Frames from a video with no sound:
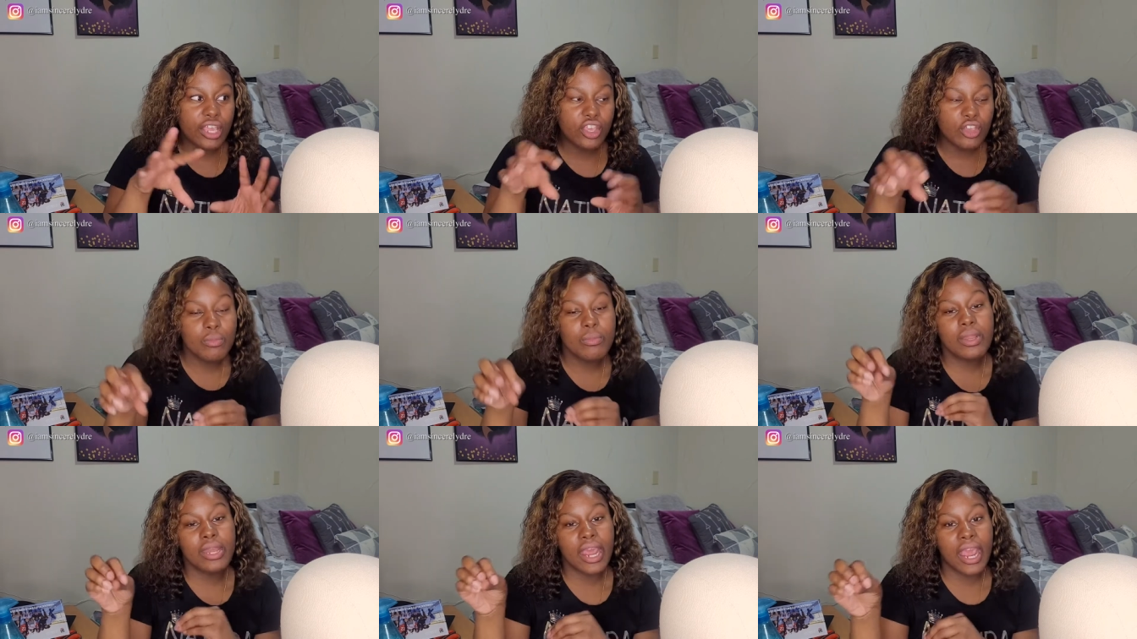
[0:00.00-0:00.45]

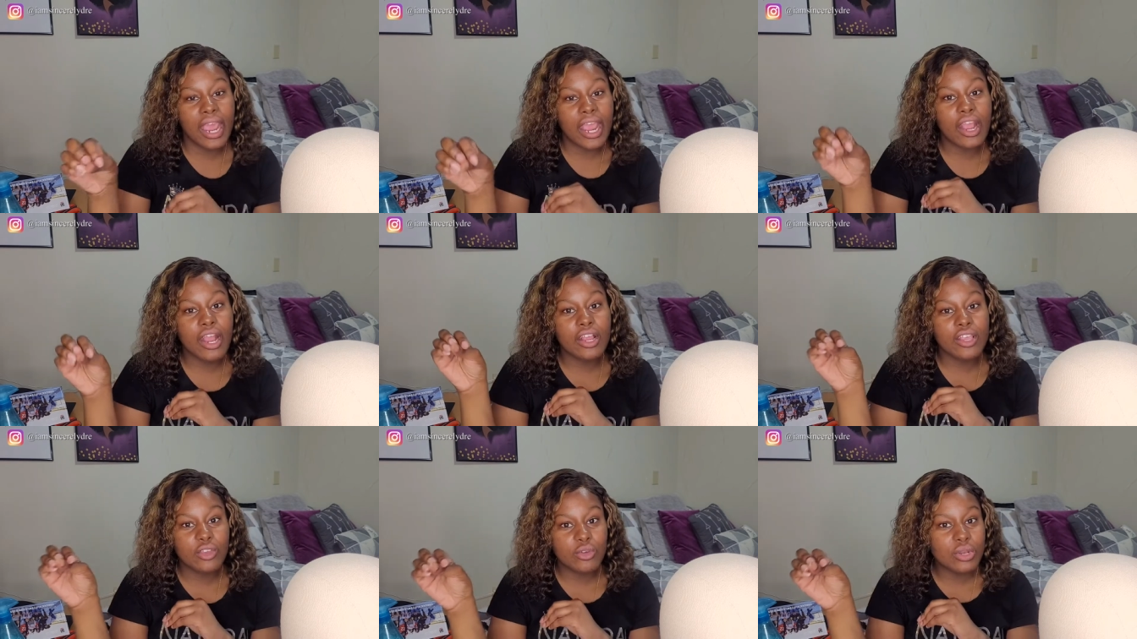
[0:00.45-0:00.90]
human
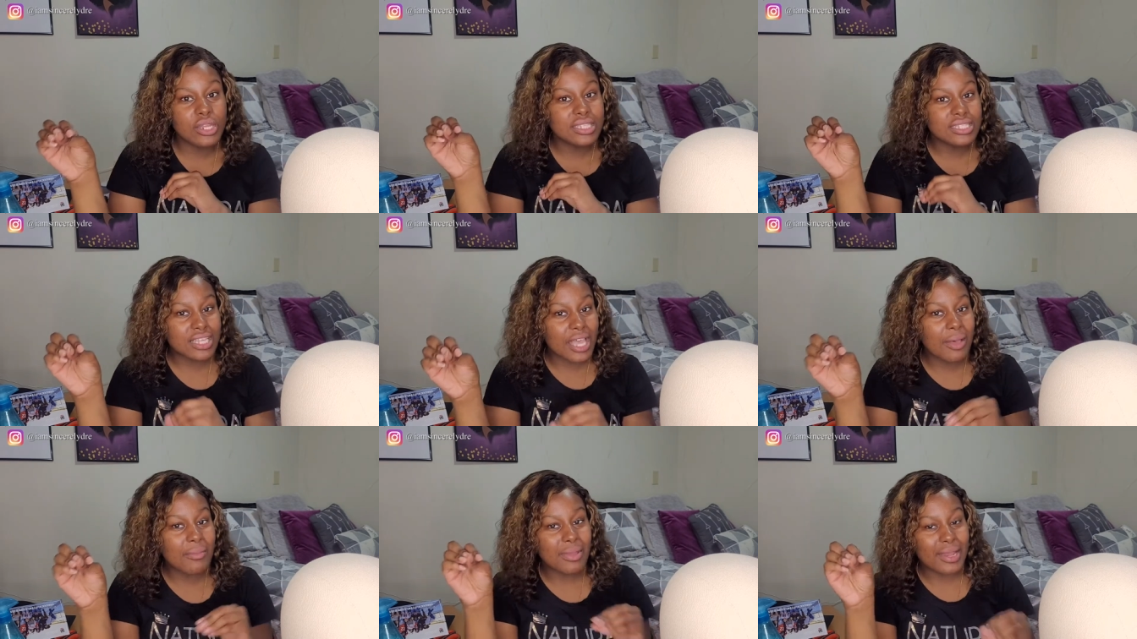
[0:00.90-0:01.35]
hair units
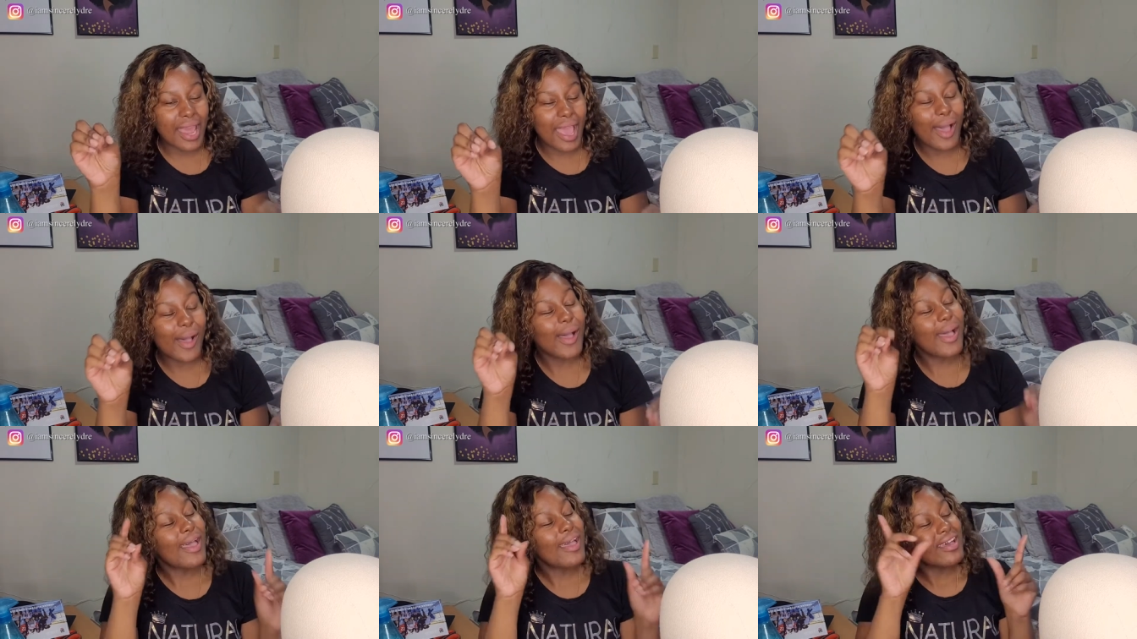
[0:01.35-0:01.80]
coming
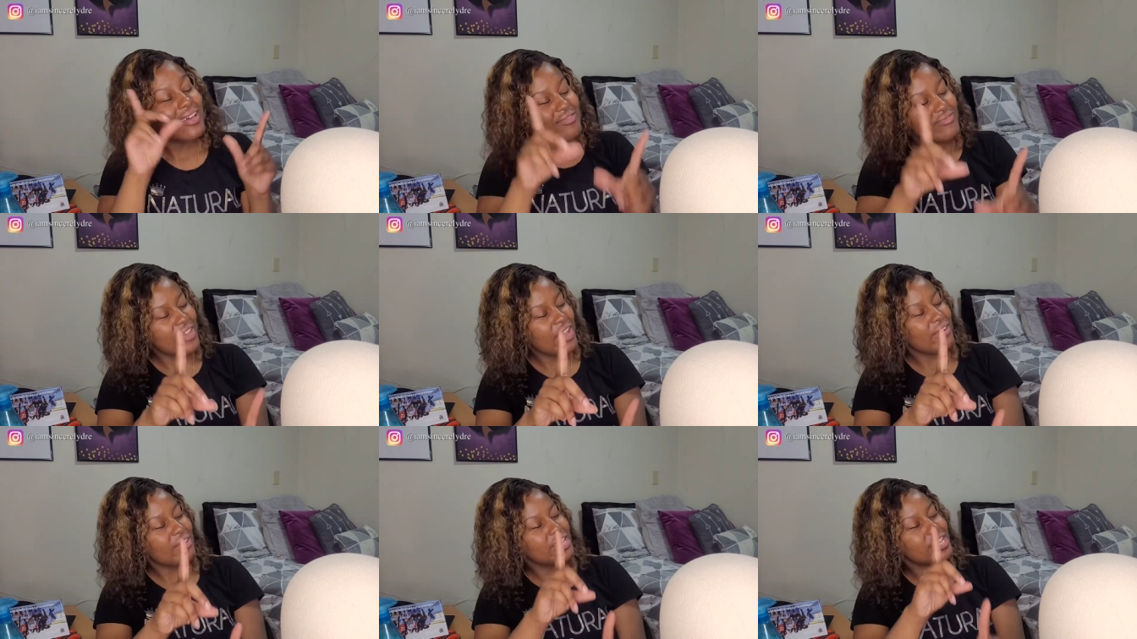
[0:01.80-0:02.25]
out
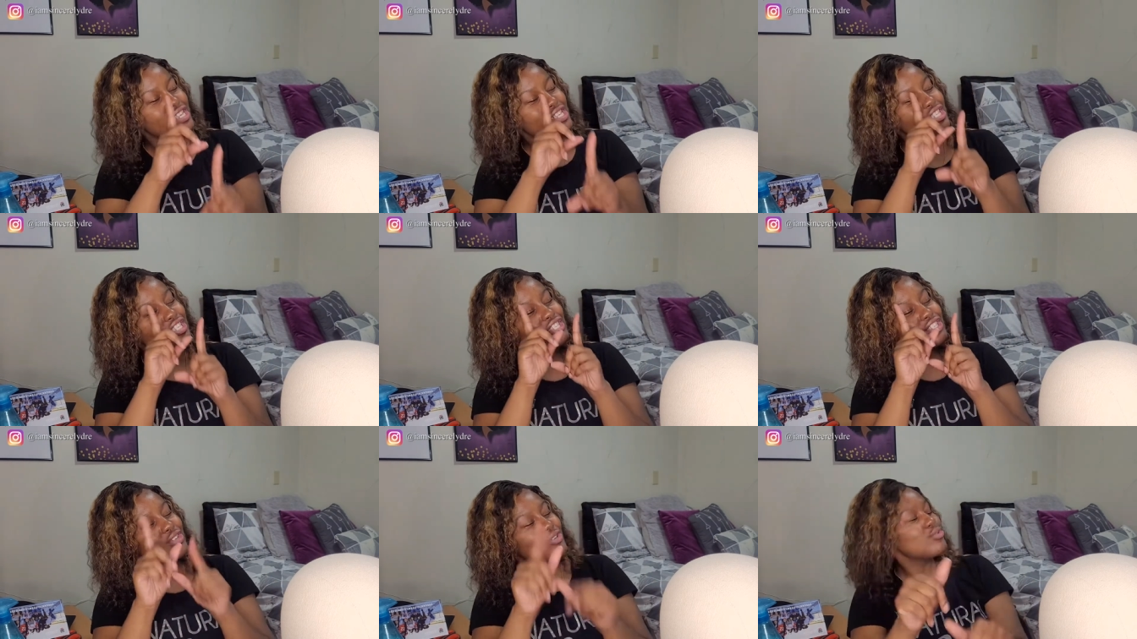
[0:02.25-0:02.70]
very
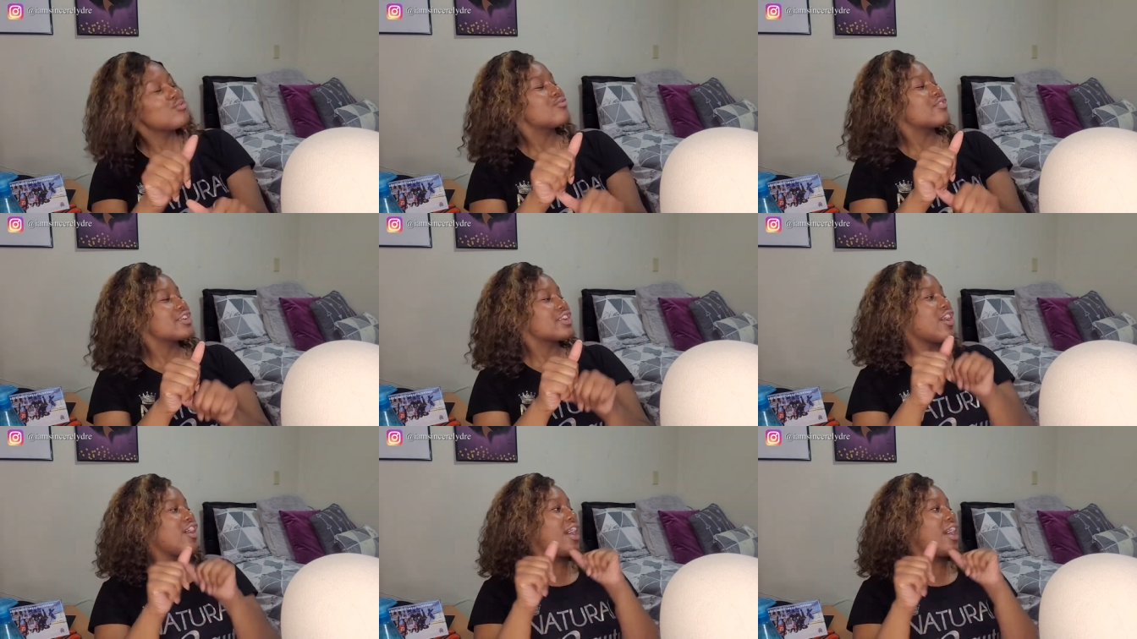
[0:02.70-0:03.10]
soon for y'all.